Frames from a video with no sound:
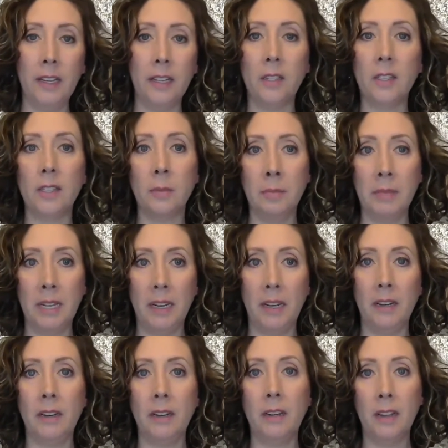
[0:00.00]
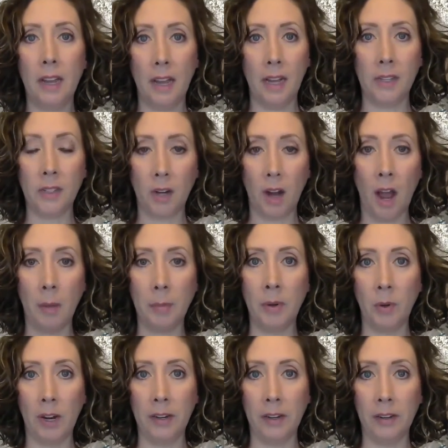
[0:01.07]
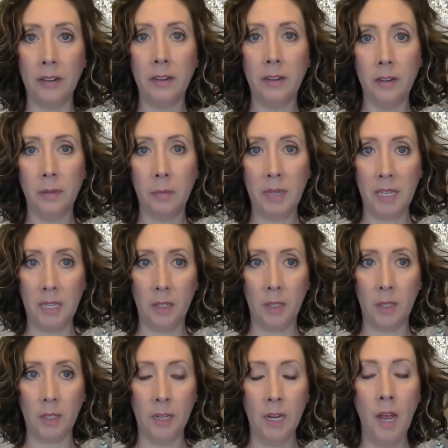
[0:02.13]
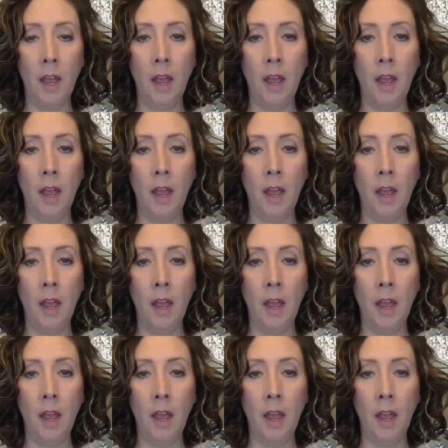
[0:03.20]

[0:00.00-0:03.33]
is submitted as a copyrighted piece.